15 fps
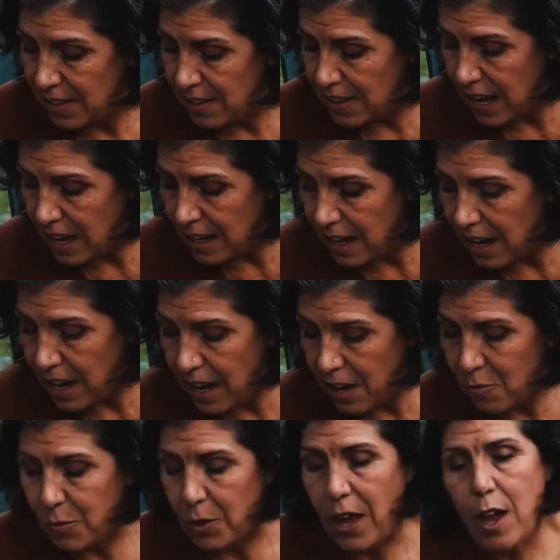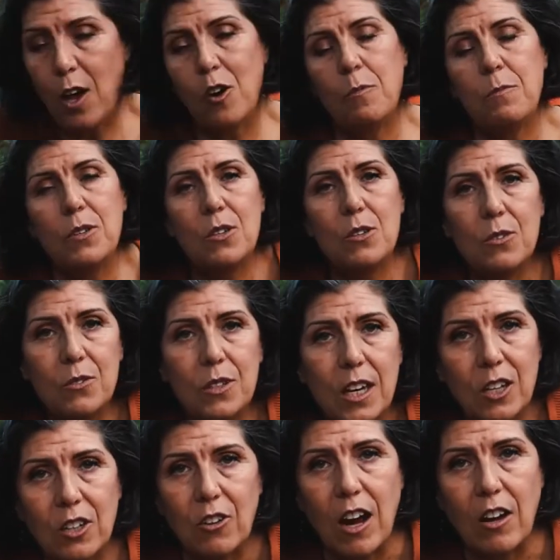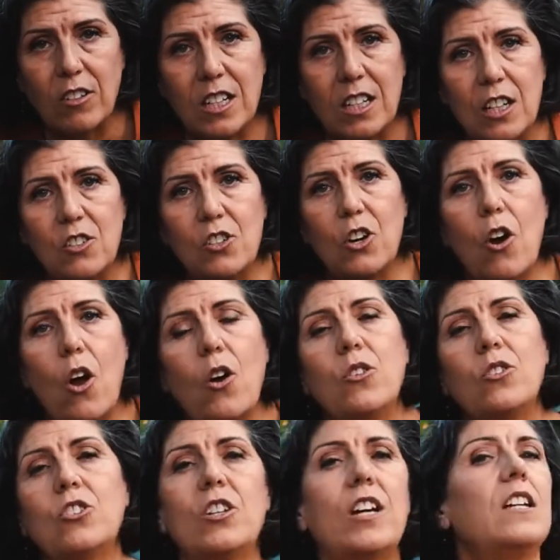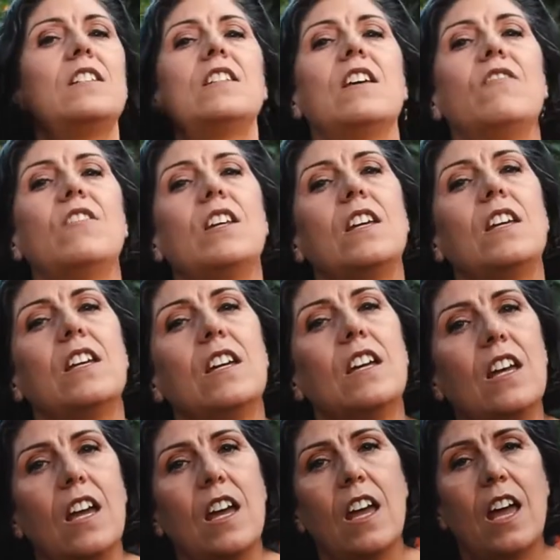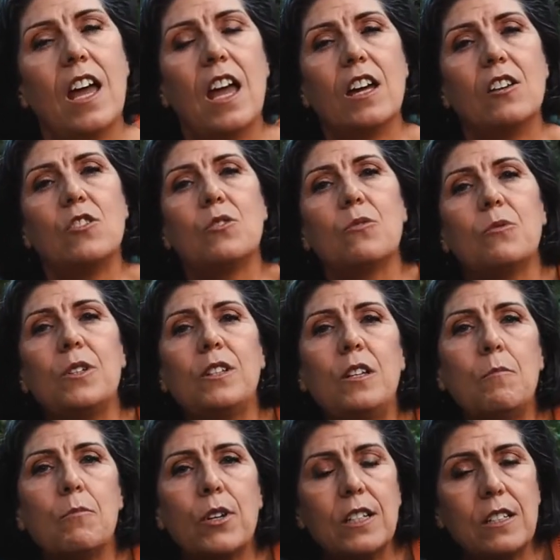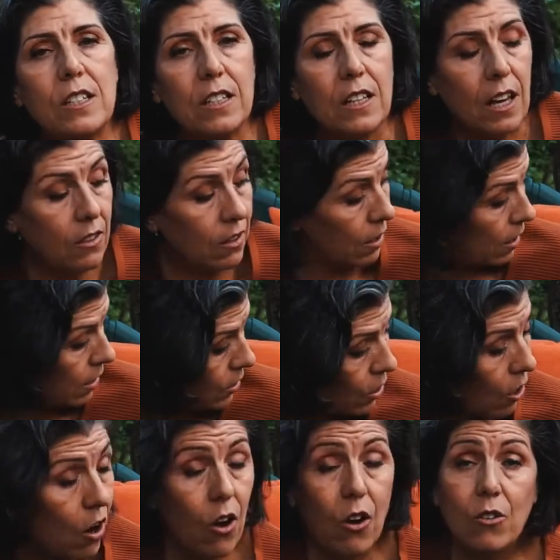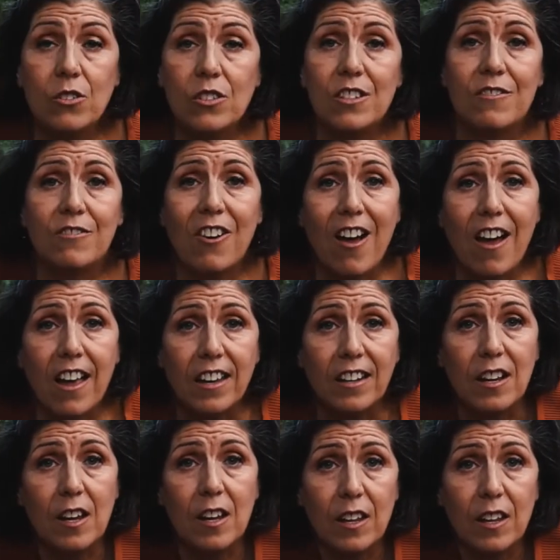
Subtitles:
that will help you get grounded in your own creativity and to really bring together your own divine